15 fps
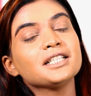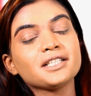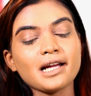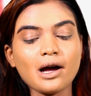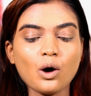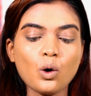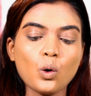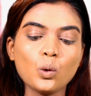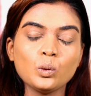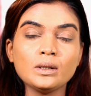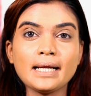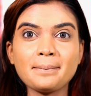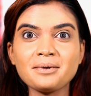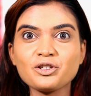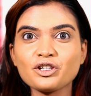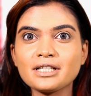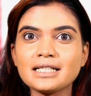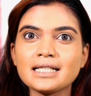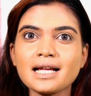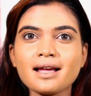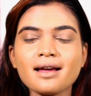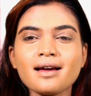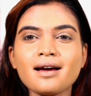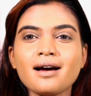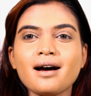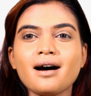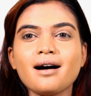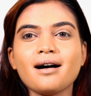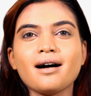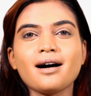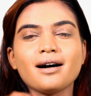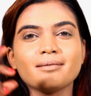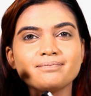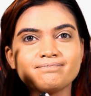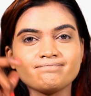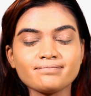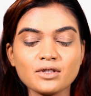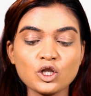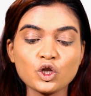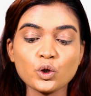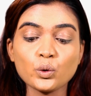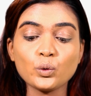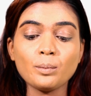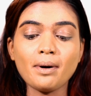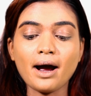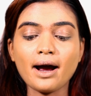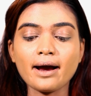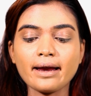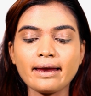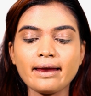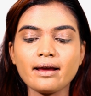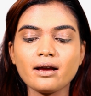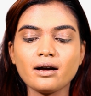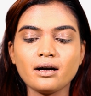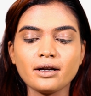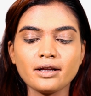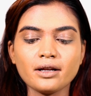So let me just do my,